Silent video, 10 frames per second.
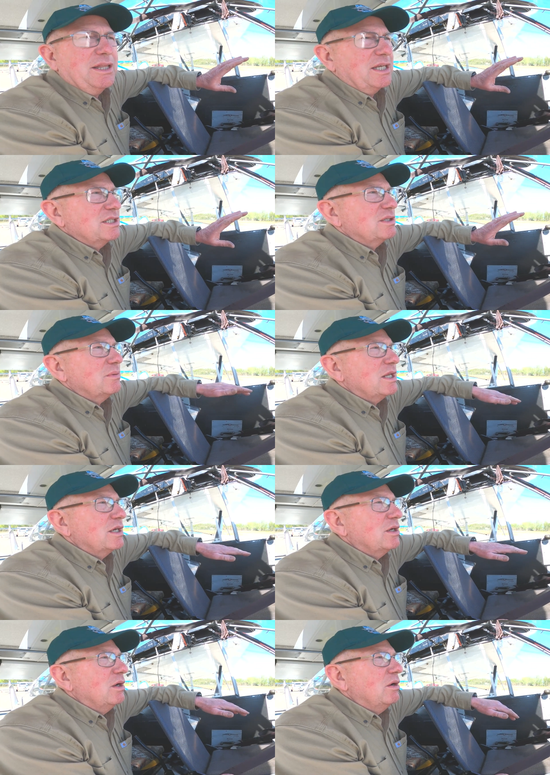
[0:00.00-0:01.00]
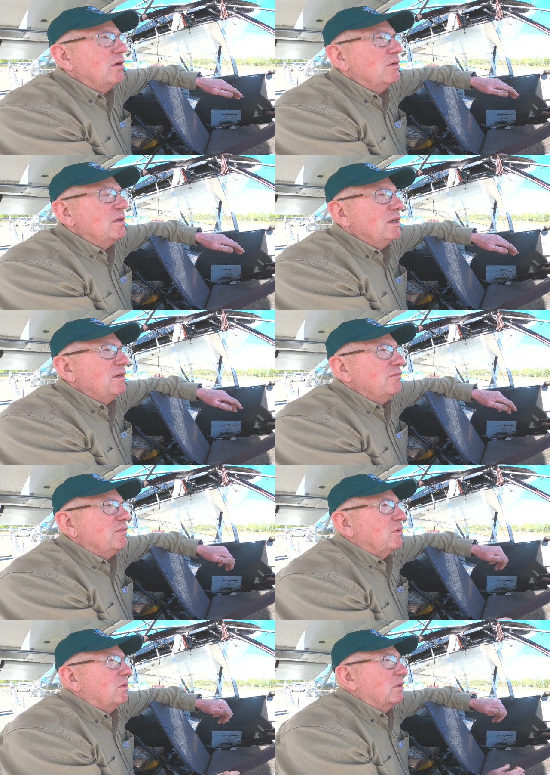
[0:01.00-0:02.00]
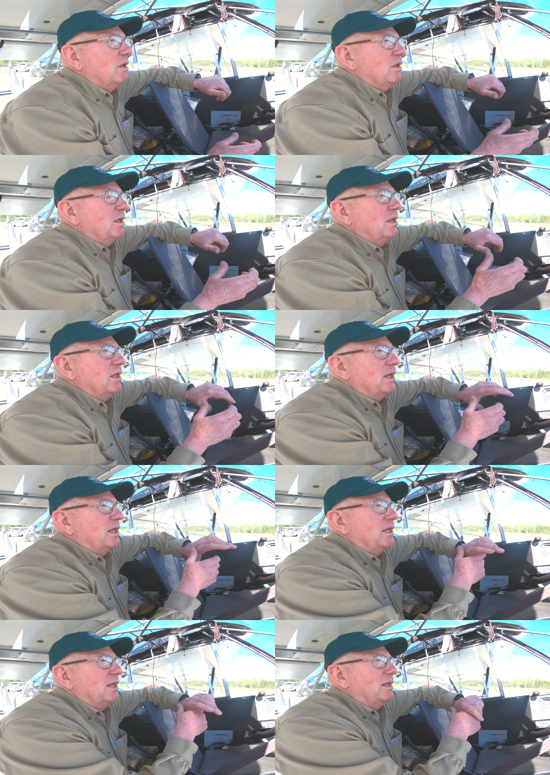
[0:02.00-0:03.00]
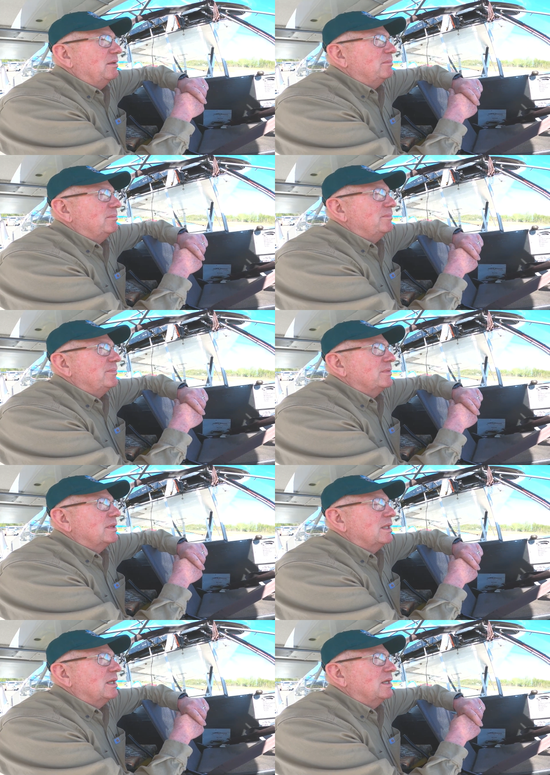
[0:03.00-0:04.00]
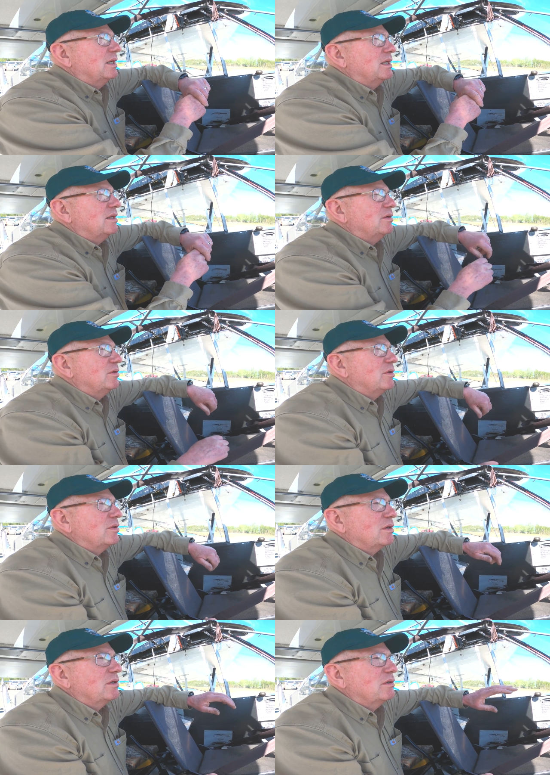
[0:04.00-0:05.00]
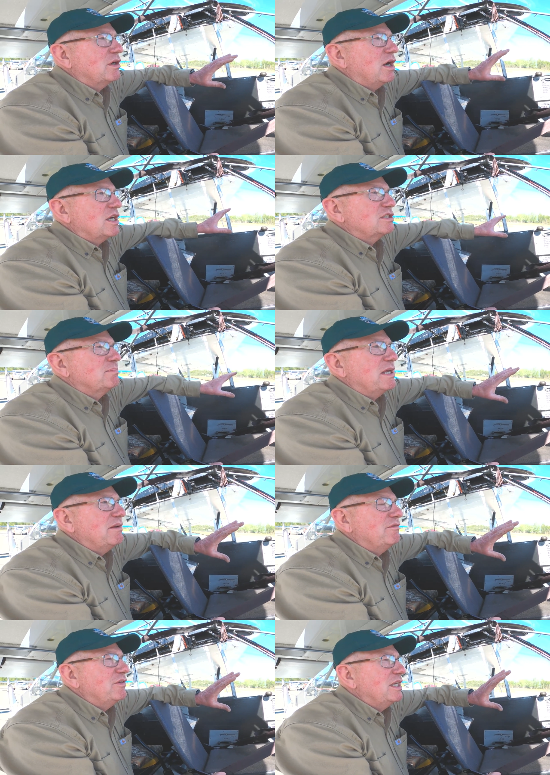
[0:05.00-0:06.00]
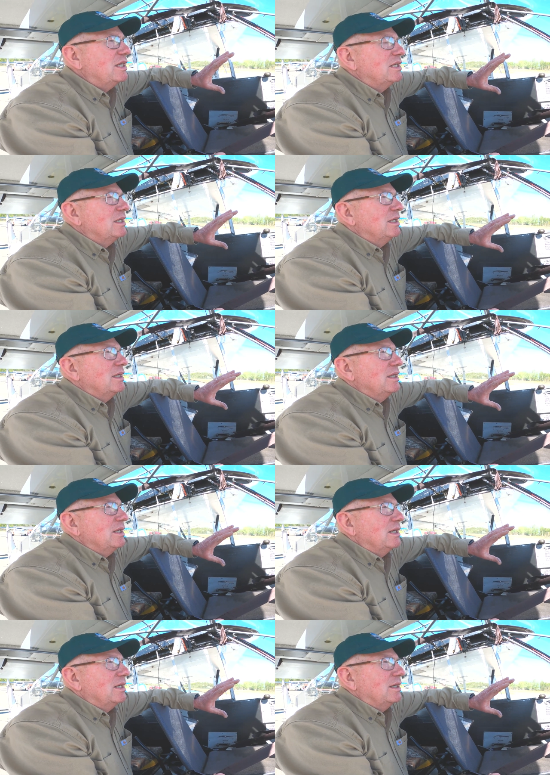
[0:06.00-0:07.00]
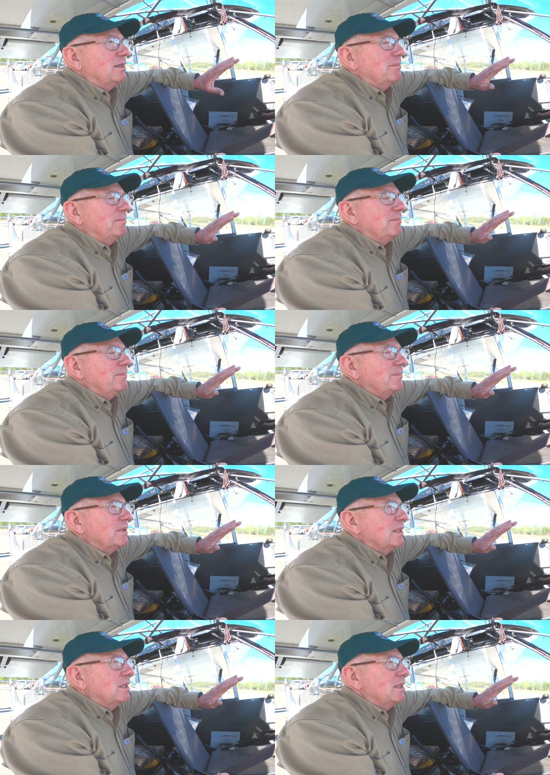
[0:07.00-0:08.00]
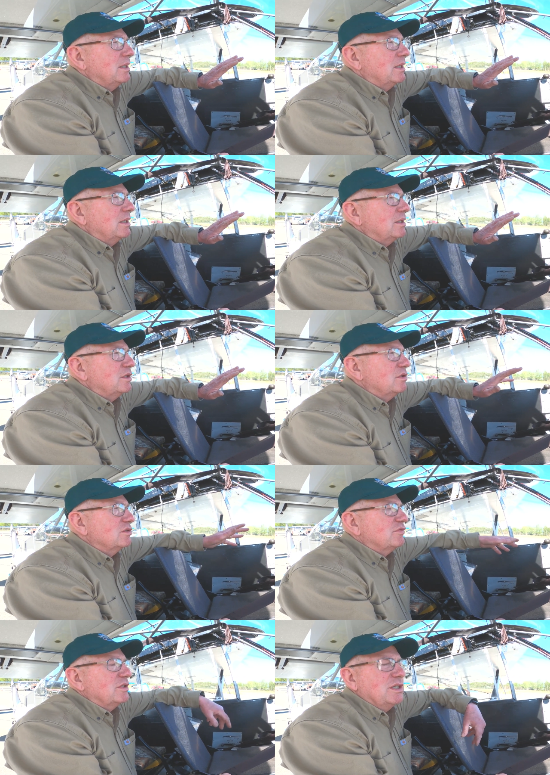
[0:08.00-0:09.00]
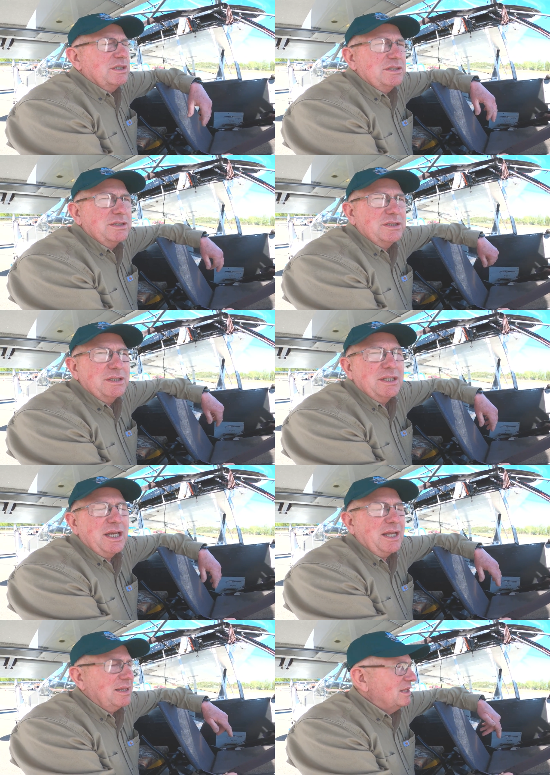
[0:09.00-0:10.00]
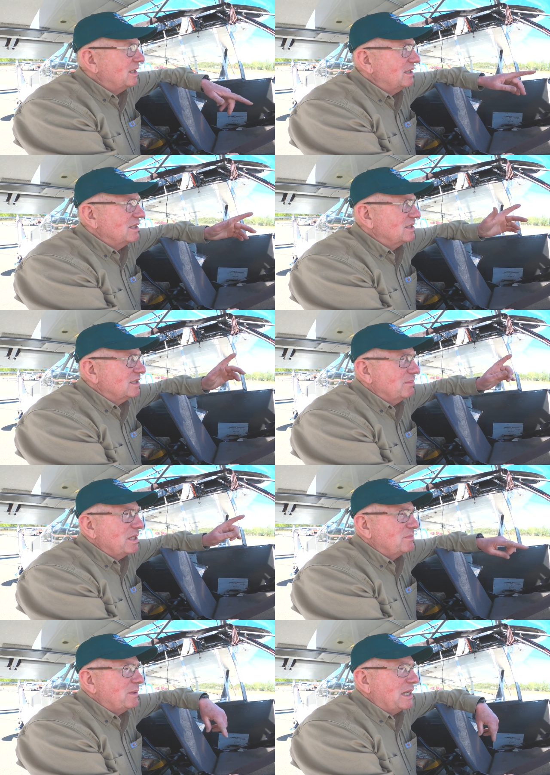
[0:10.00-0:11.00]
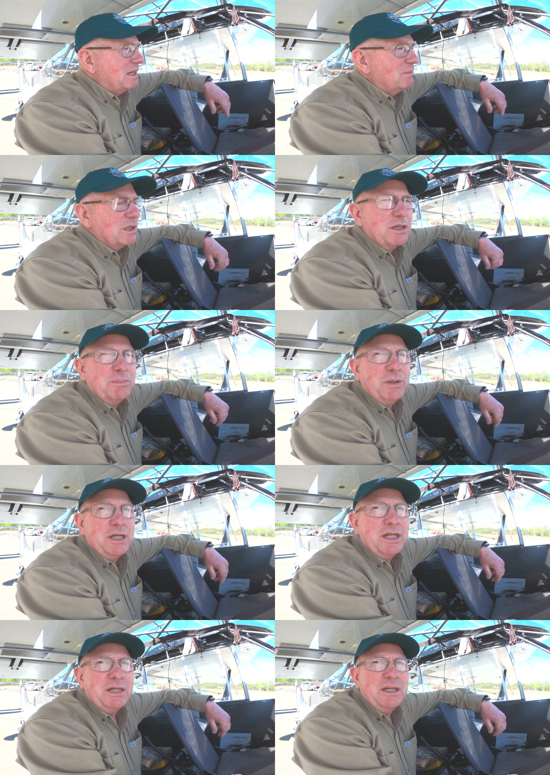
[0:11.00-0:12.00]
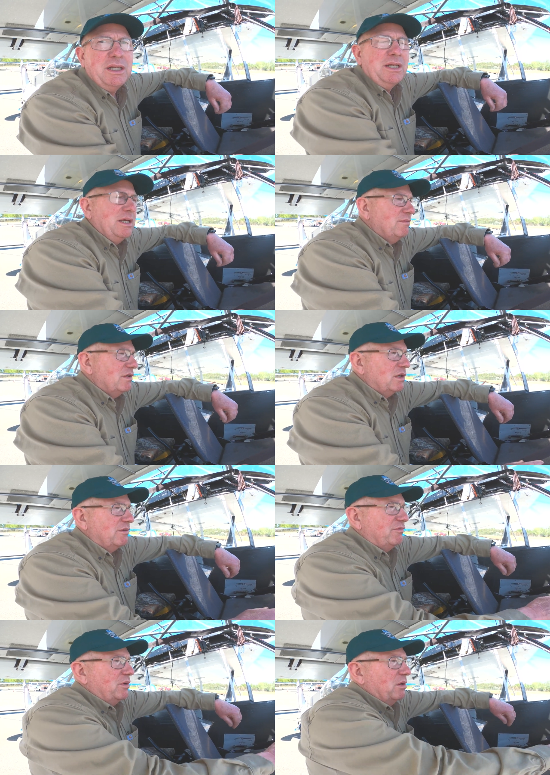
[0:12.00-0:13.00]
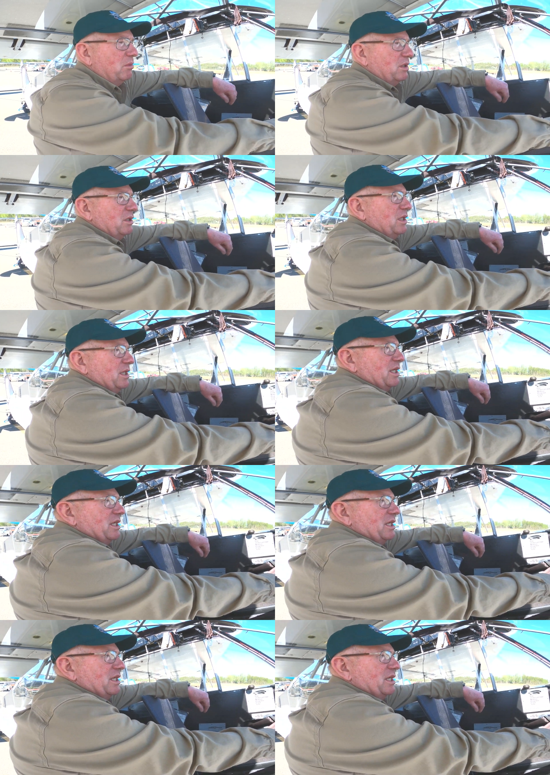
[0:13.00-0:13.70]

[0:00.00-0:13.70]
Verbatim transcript: I think it's the way to go for, um, uh, I don't know, the cost benefit, um, usefulness. I think this is the best panel we're going to put in. If you look forward,